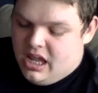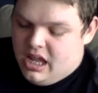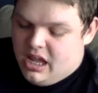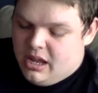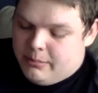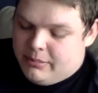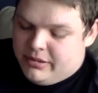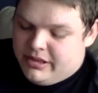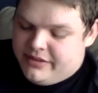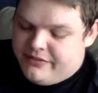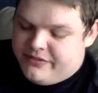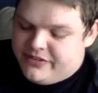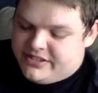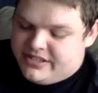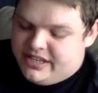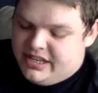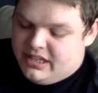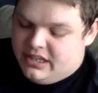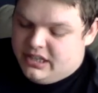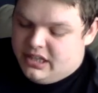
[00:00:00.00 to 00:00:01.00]

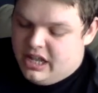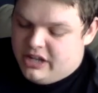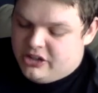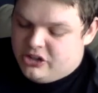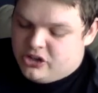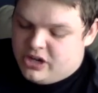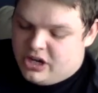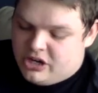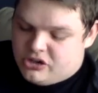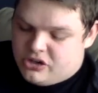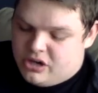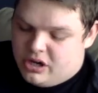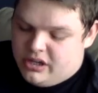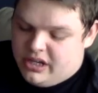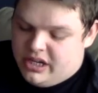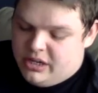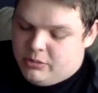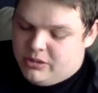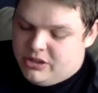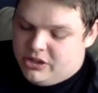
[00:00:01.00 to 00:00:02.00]
Maleficent lunged at
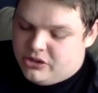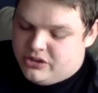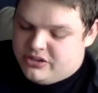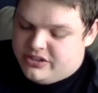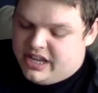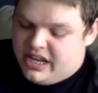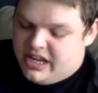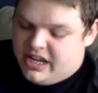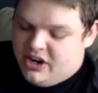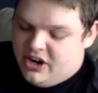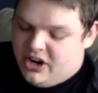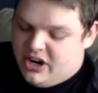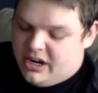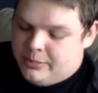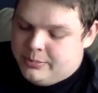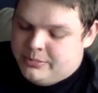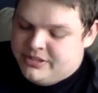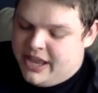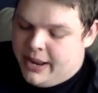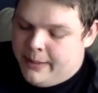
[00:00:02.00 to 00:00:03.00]
Charlene with her skinny
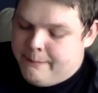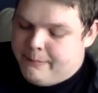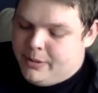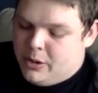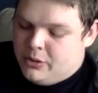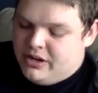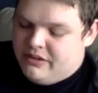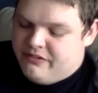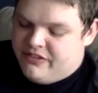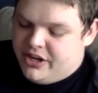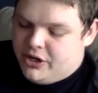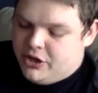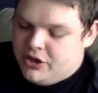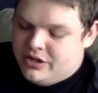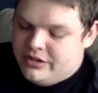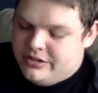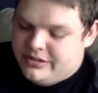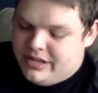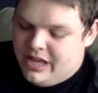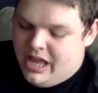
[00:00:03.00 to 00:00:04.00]
arms and bony
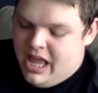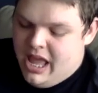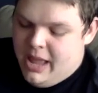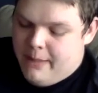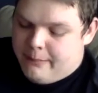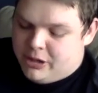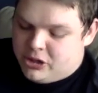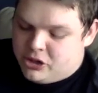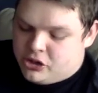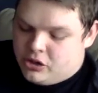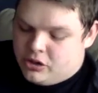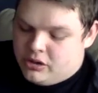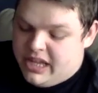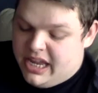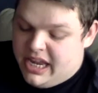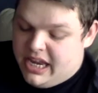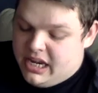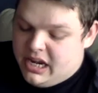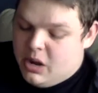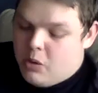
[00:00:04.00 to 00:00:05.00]
fingers, but
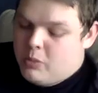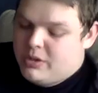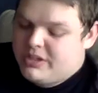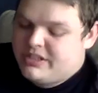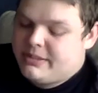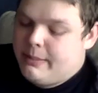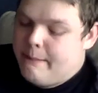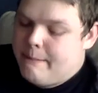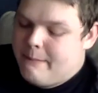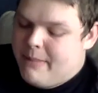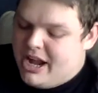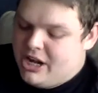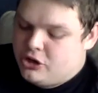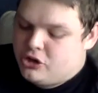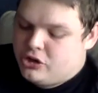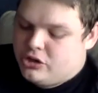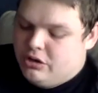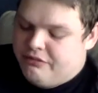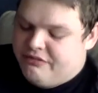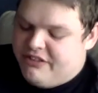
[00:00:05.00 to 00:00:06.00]
Charlene was much
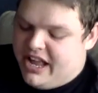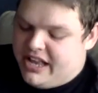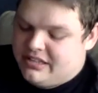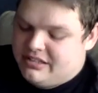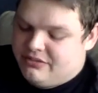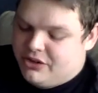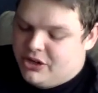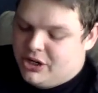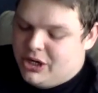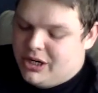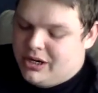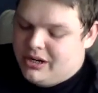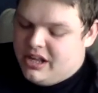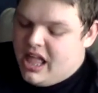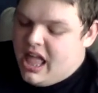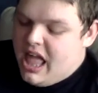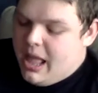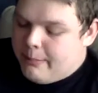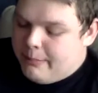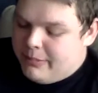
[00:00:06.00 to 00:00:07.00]
too fast for her.
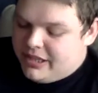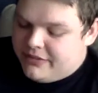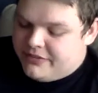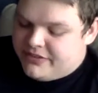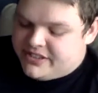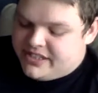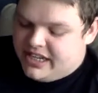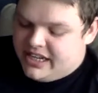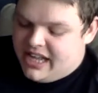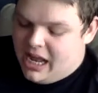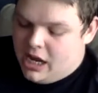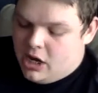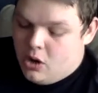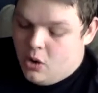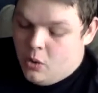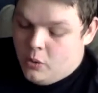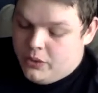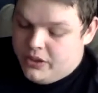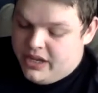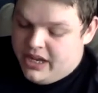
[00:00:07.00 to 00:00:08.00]
Maleficent got
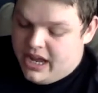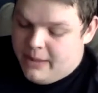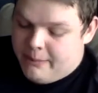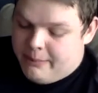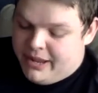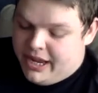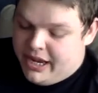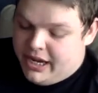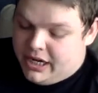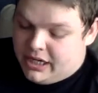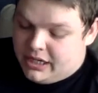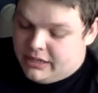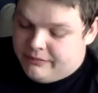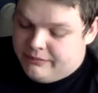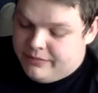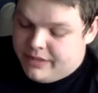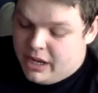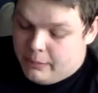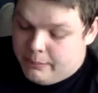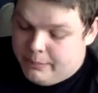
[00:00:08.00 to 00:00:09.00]
only
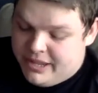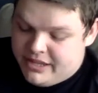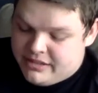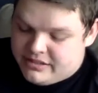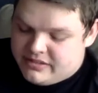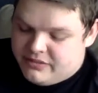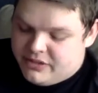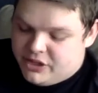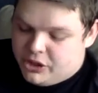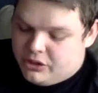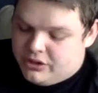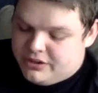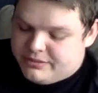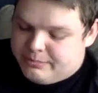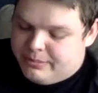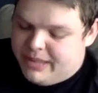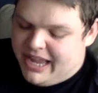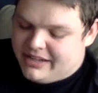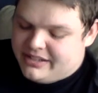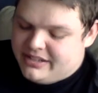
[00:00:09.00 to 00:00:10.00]
a piece of the girl's
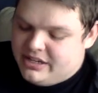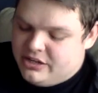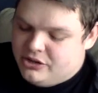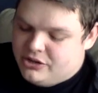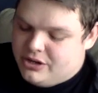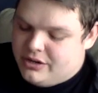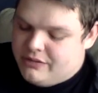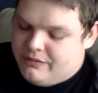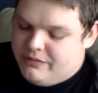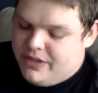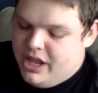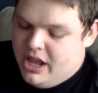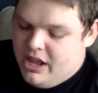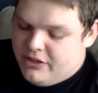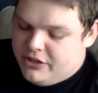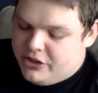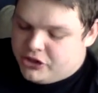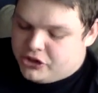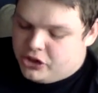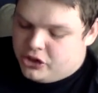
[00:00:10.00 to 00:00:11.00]
black t-shirt. The
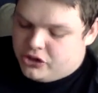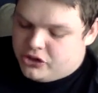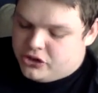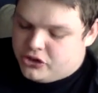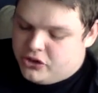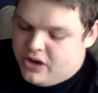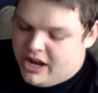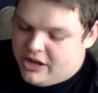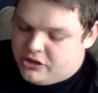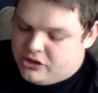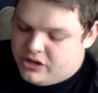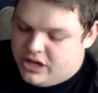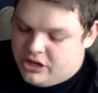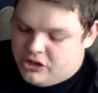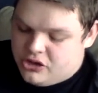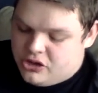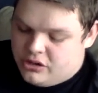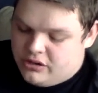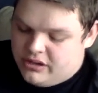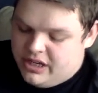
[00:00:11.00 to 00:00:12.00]
shirt stretched, and
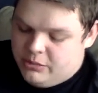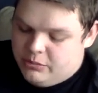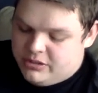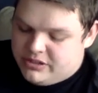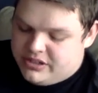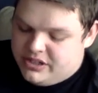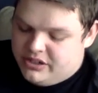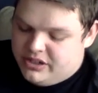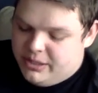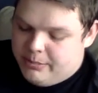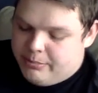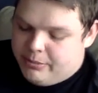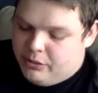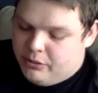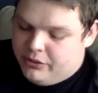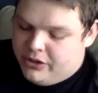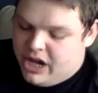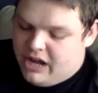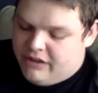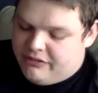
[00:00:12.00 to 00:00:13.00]
Charlene was nearly pulled
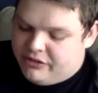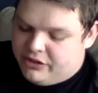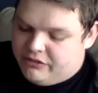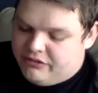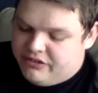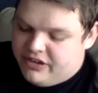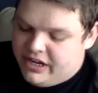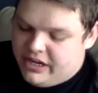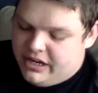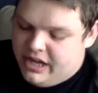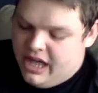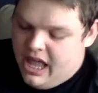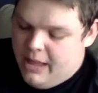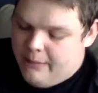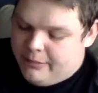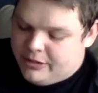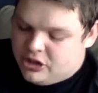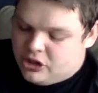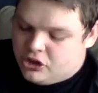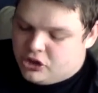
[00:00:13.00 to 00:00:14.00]
off her feet,
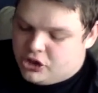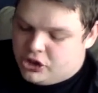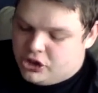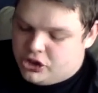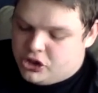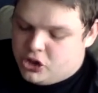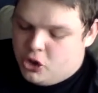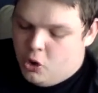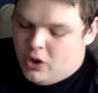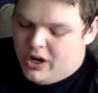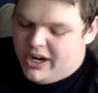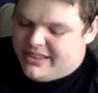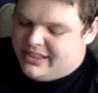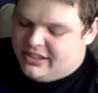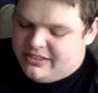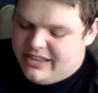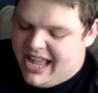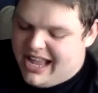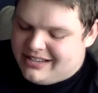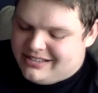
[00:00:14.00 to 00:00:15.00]
but the shirt tore at the
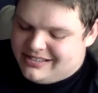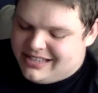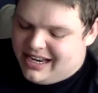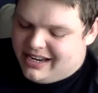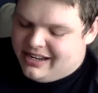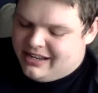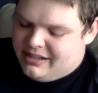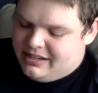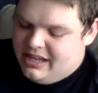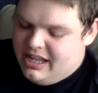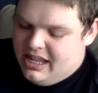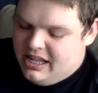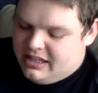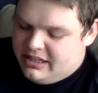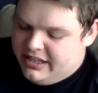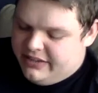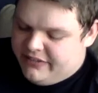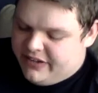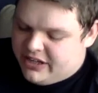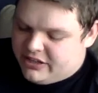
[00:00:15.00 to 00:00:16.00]
last second,
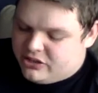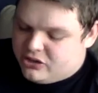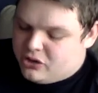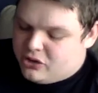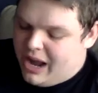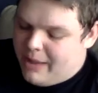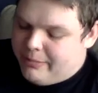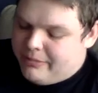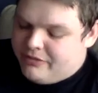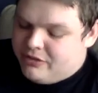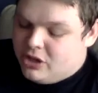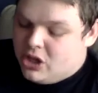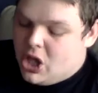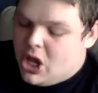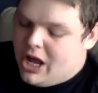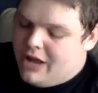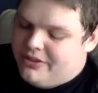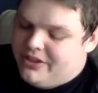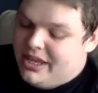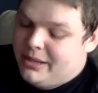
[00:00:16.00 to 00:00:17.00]
leaving a scrap of
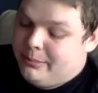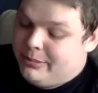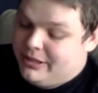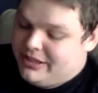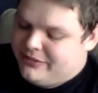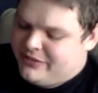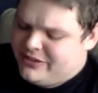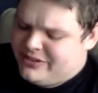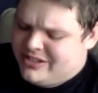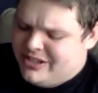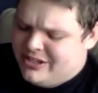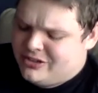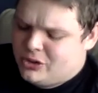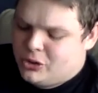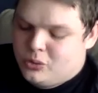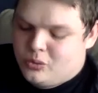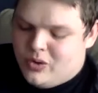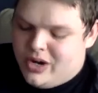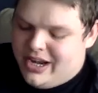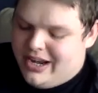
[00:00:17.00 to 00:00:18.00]
cloth in Maleficent's
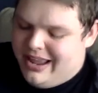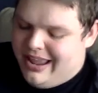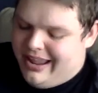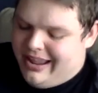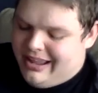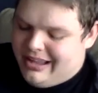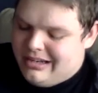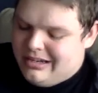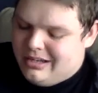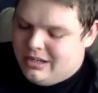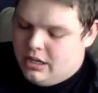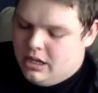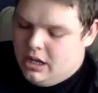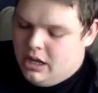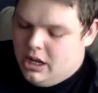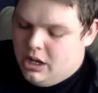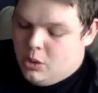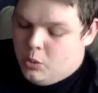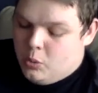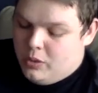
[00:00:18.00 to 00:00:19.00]
green hand.
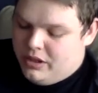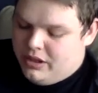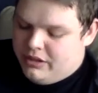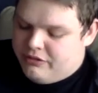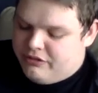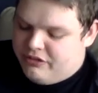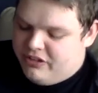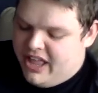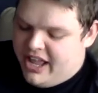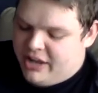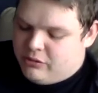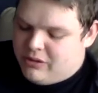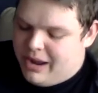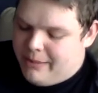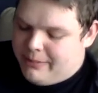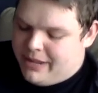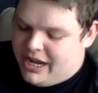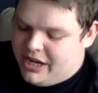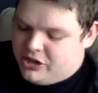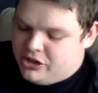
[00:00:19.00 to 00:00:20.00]
Willa fled right
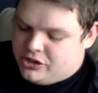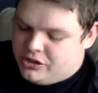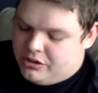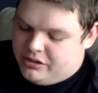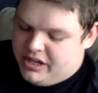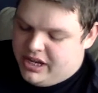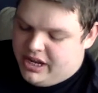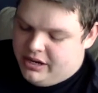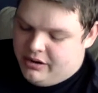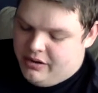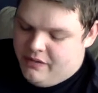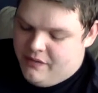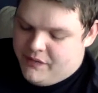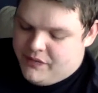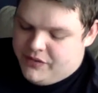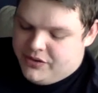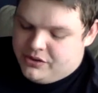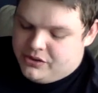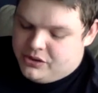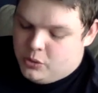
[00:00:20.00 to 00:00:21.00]
behind
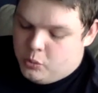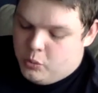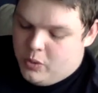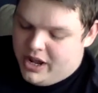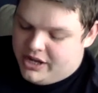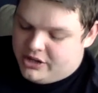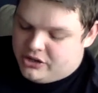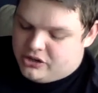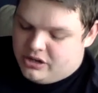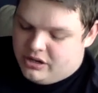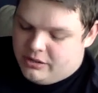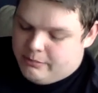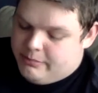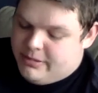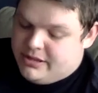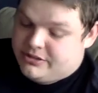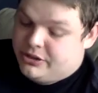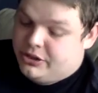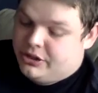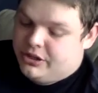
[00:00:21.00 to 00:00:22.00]
Charlene. The witch
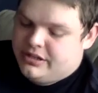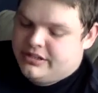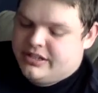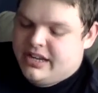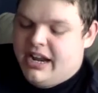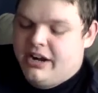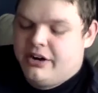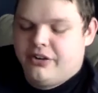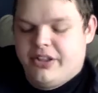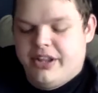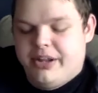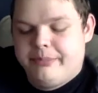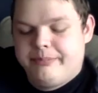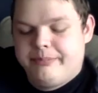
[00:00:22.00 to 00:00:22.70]
missed her entirely.